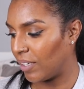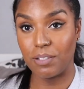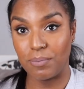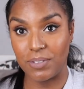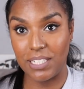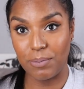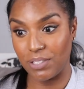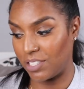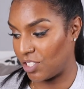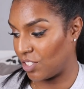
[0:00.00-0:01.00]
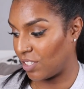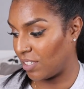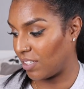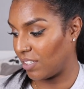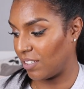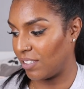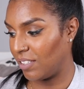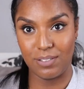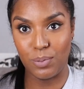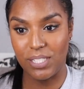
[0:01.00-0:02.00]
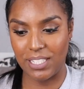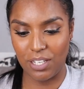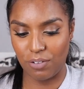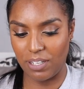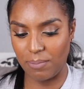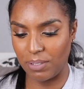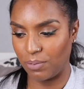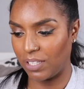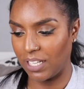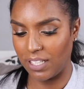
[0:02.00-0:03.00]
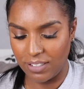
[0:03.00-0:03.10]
the deep conditioner, the twisting cream and all that.